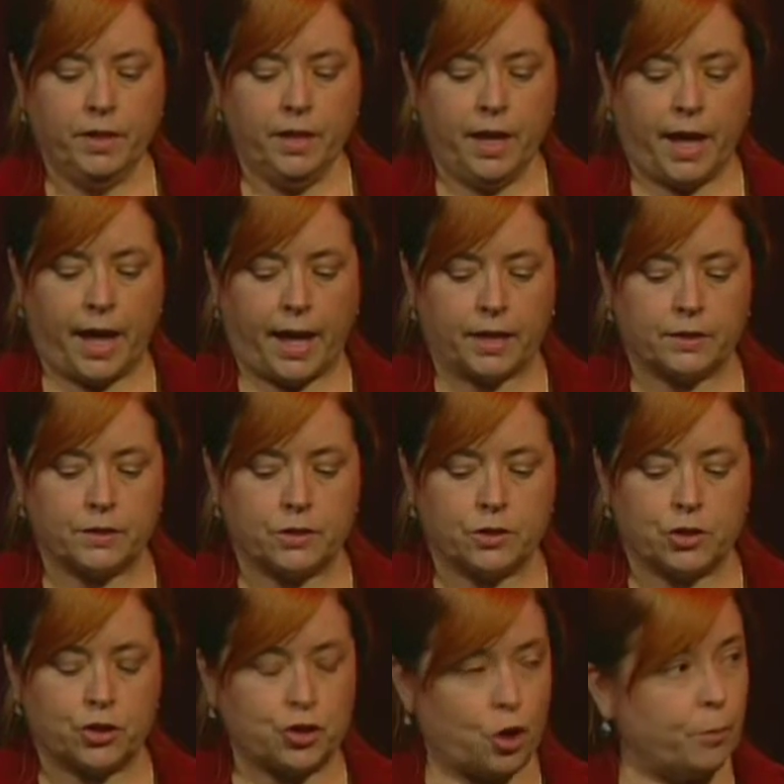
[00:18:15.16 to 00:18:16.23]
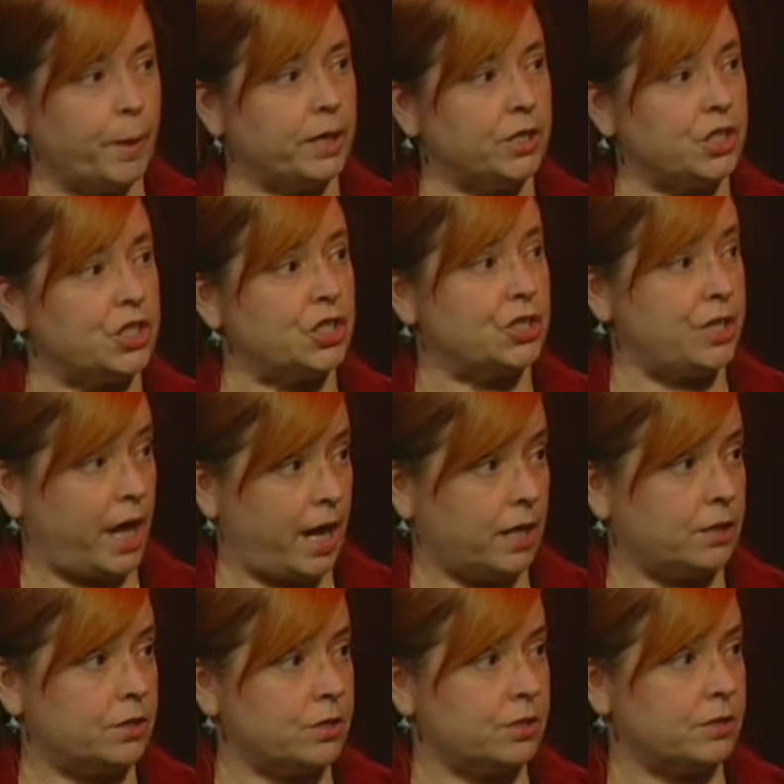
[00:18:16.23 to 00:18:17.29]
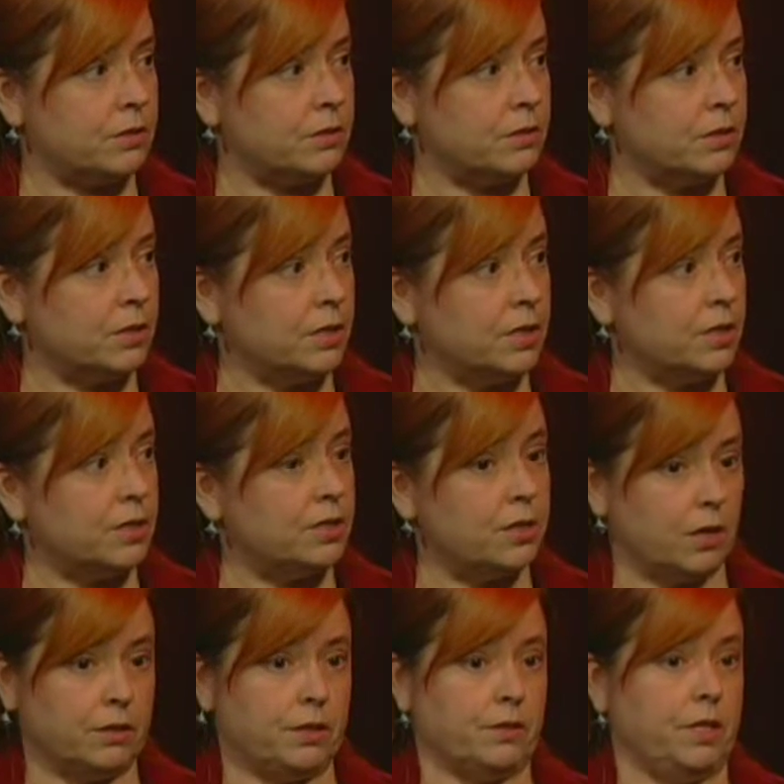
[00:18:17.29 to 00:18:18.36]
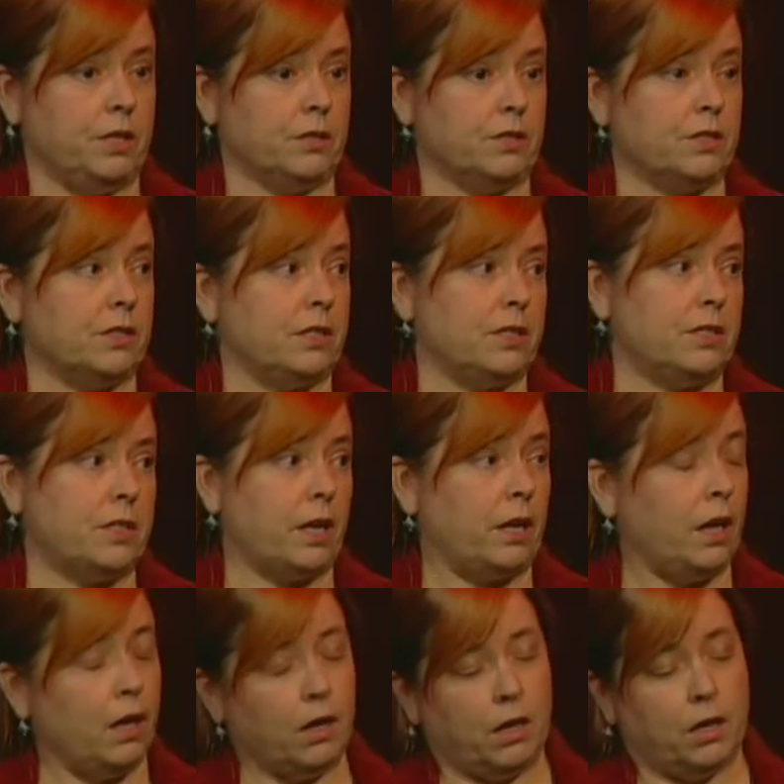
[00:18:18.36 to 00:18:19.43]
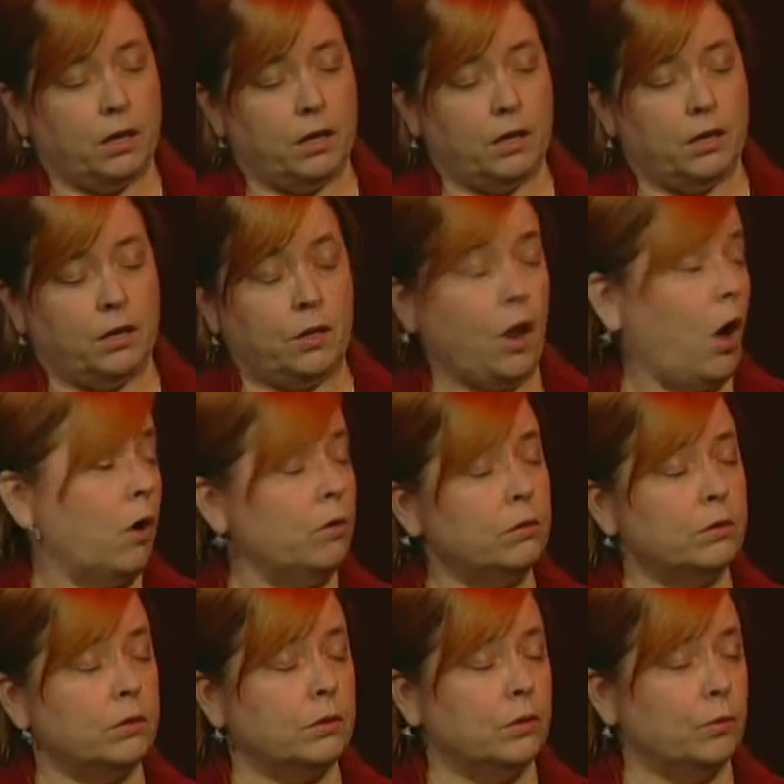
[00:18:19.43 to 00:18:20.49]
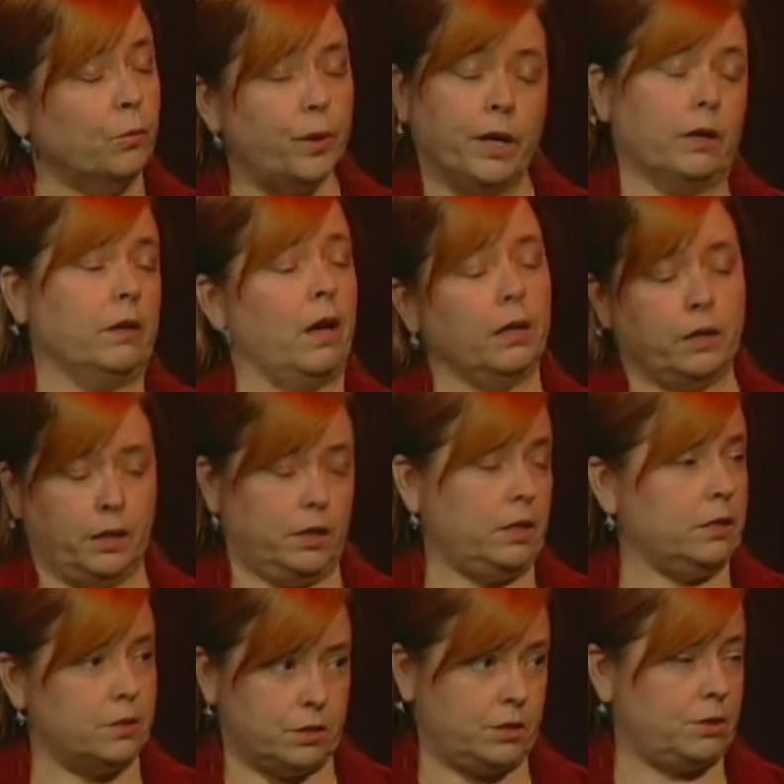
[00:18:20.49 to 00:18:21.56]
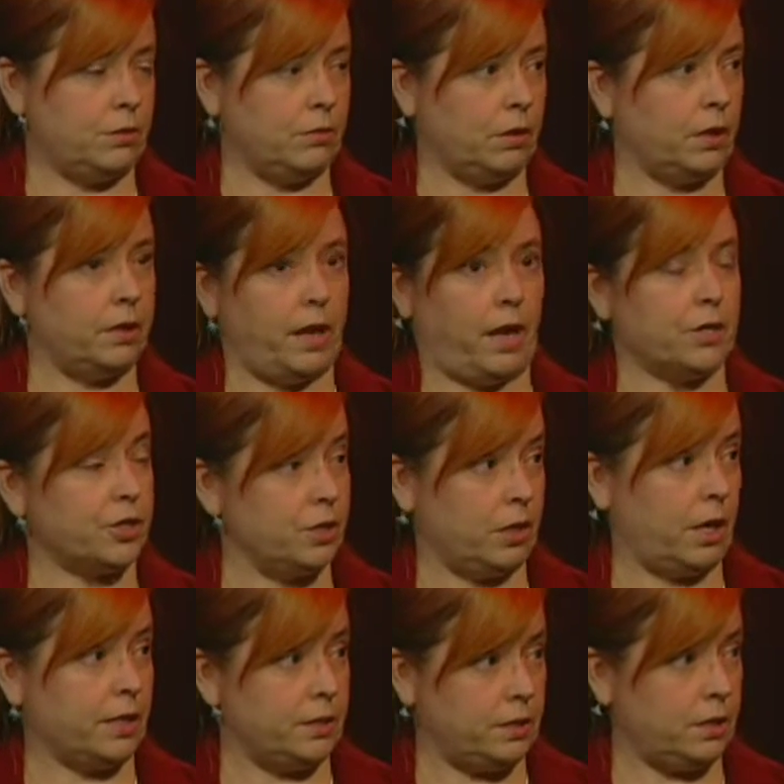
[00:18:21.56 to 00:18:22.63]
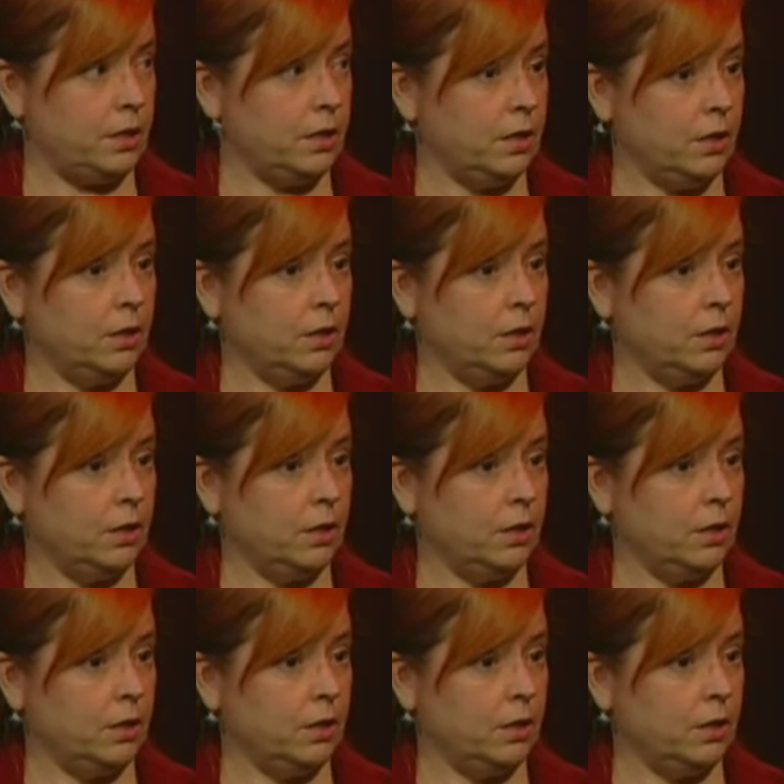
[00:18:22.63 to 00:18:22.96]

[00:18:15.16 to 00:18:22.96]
And so many states dug their heels in and said, no, we are not going to institute a national ID.